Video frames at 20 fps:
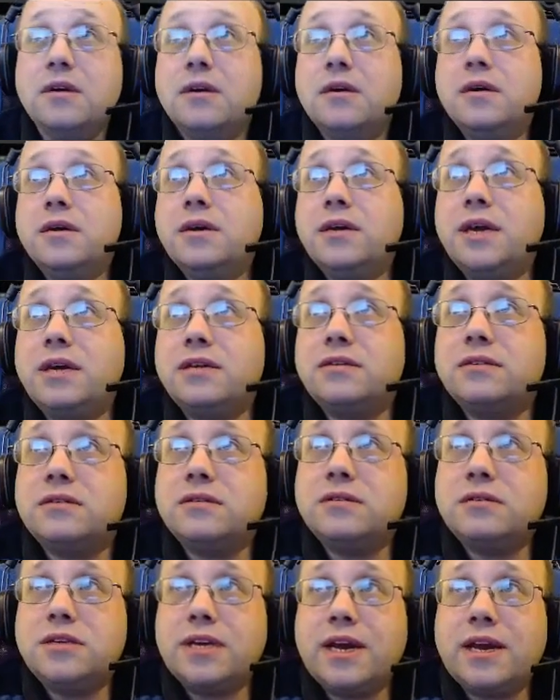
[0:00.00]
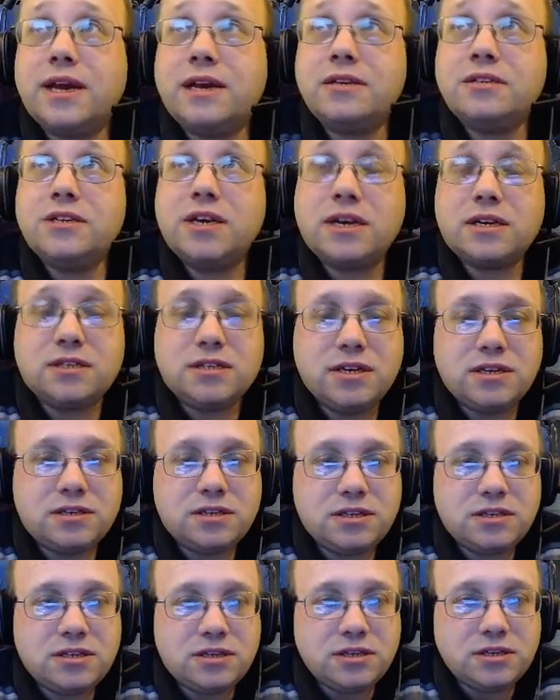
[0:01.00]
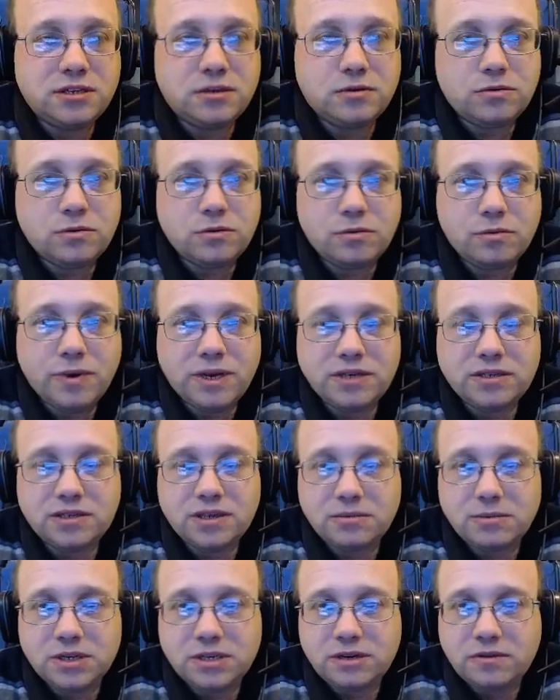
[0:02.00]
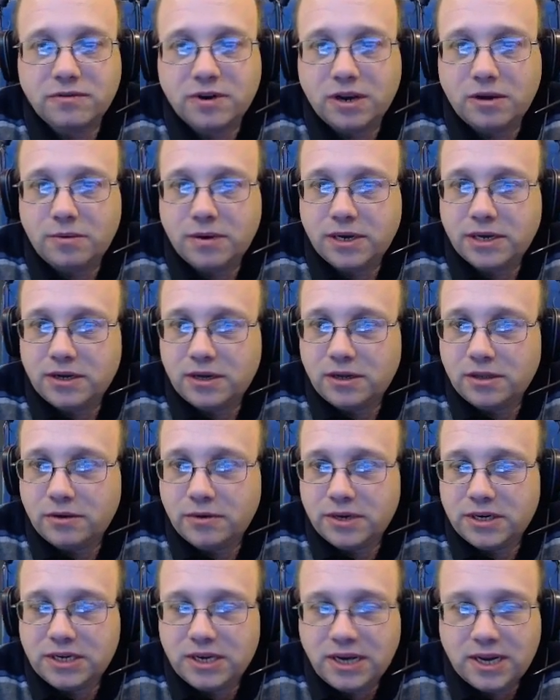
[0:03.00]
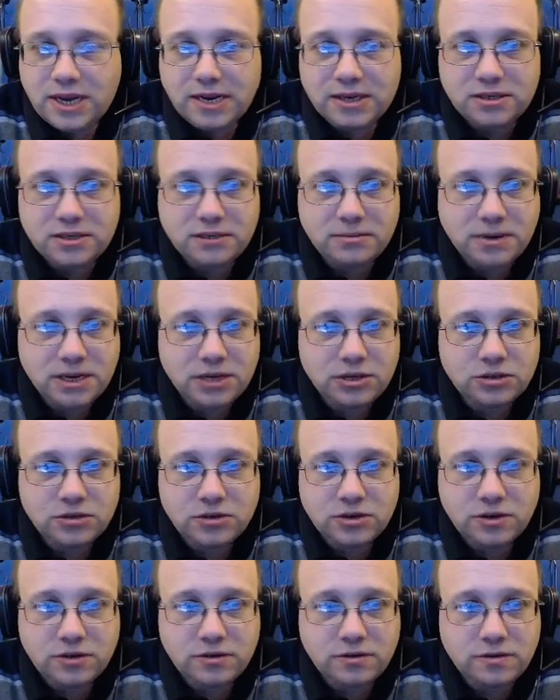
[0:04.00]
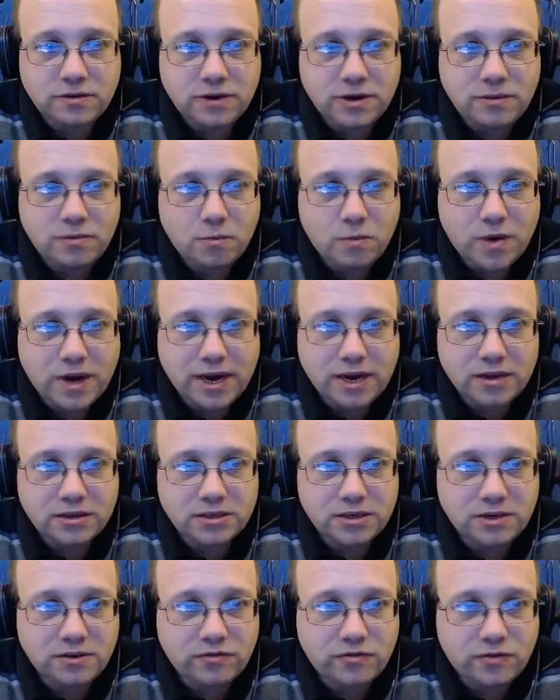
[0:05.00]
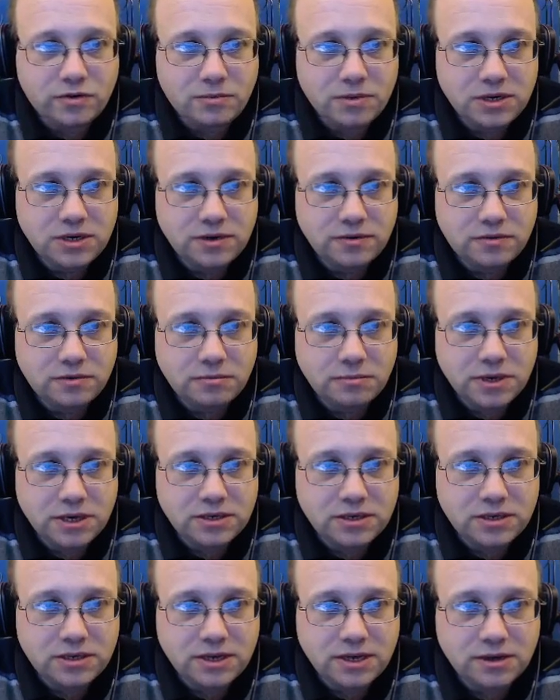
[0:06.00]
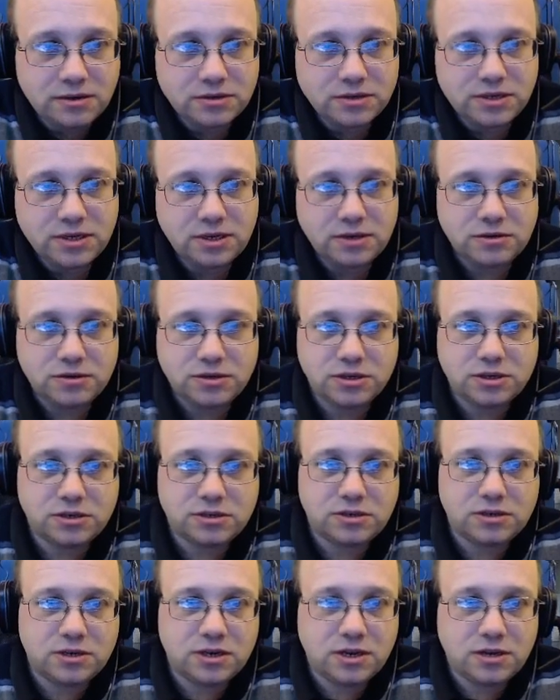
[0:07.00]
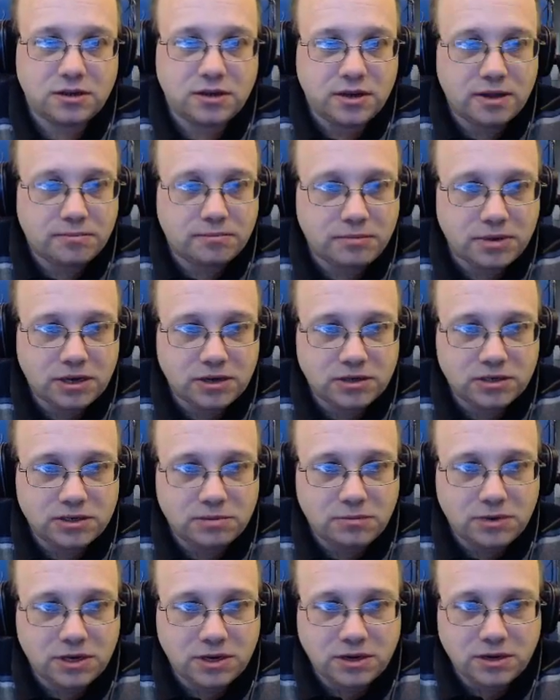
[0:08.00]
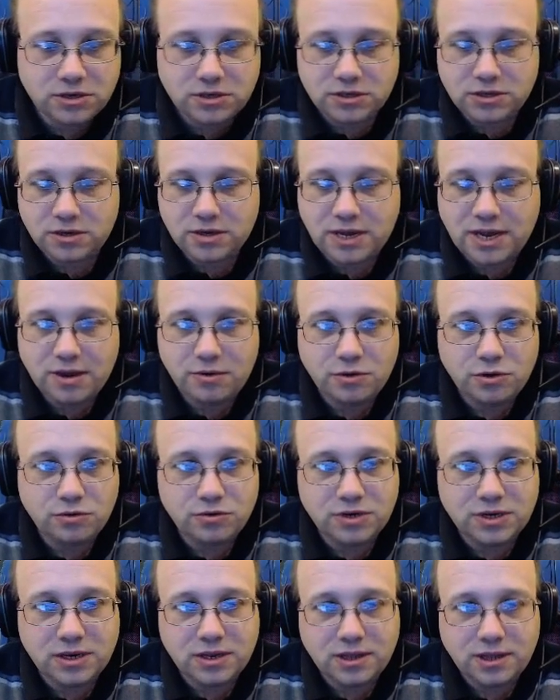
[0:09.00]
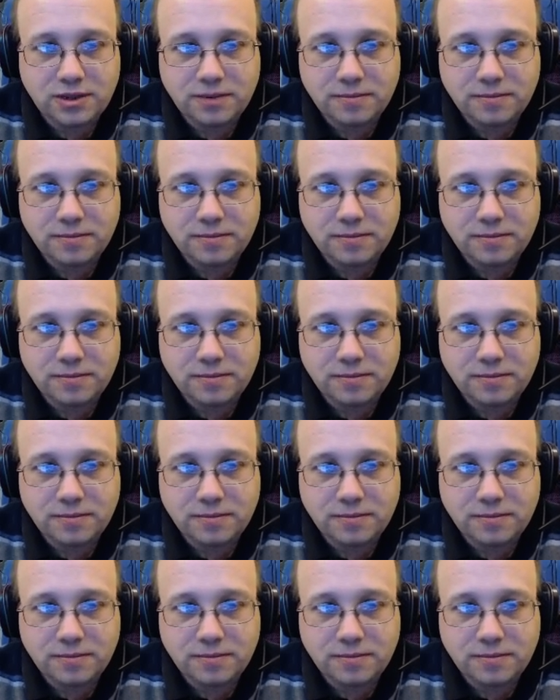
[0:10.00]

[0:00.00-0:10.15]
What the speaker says: Yes, as Jack says, this is all West Somerset Railway, although I did add some extra wagons in from a different piece of DLC, just because someone asked how you did that.